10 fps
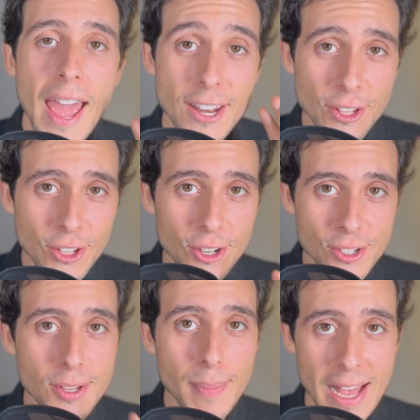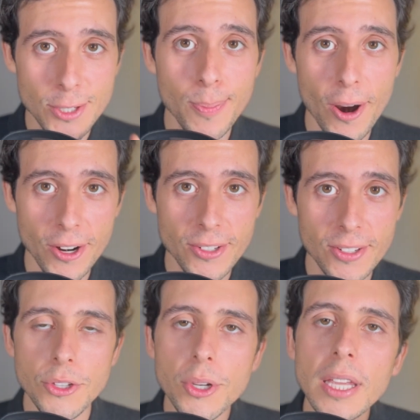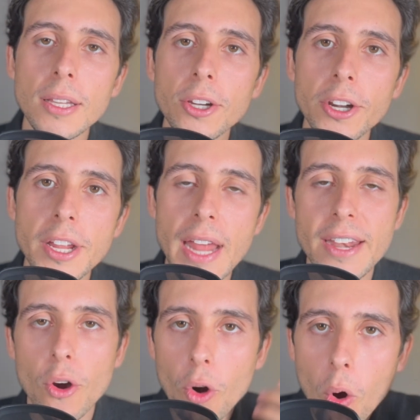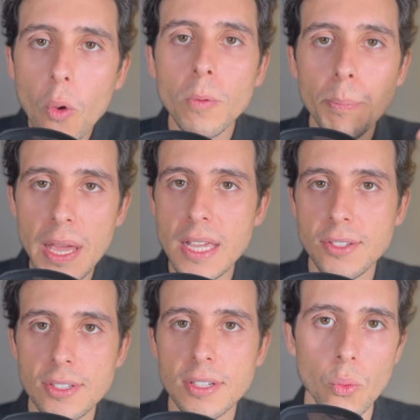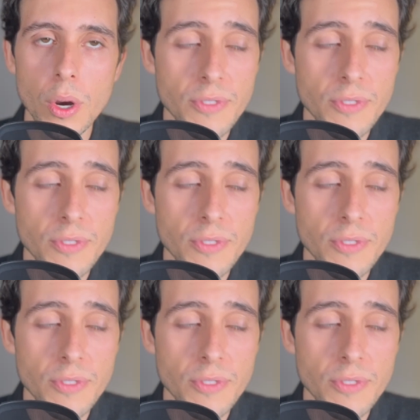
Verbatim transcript: And here's the best part. You can learn it at your own pace,